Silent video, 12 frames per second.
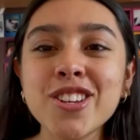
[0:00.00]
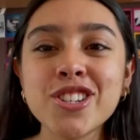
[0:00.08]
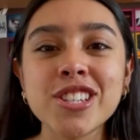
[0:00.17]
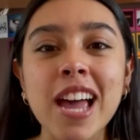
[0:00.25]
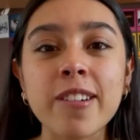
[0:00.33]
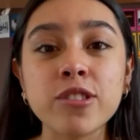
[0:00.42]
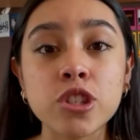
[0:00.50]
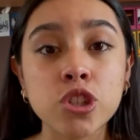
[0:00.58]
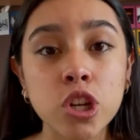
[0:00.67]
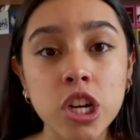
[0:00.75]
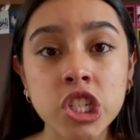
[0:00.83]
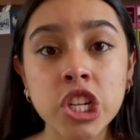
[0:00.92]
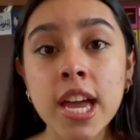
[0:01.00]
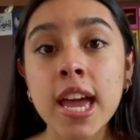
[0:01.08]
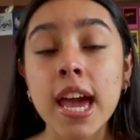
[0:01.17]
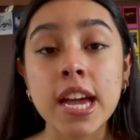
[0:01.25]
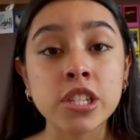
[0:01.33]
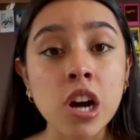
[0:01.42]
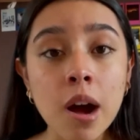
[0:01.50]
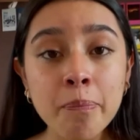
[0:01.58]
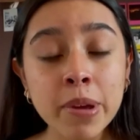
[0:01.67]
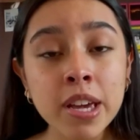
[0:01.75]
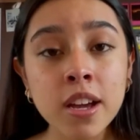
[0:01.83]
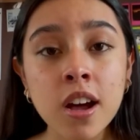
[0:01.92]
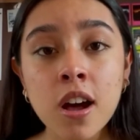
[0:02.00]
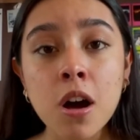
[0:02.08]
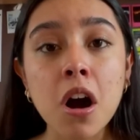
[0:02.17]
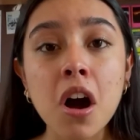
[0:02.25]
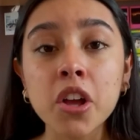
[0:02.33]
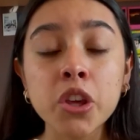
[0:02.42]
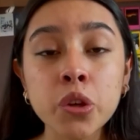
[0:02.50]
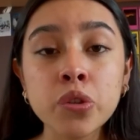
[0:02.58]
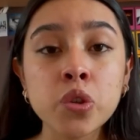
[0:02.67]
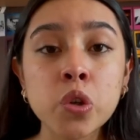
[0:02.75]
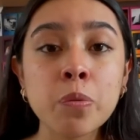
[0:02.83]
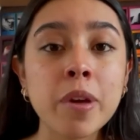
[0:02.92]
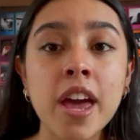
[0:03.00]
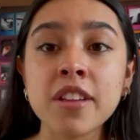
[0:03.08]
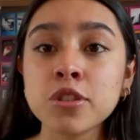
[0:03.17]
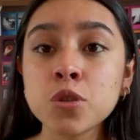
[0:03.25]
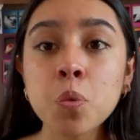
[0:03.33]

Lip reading: just have to search a topic on YouTube and just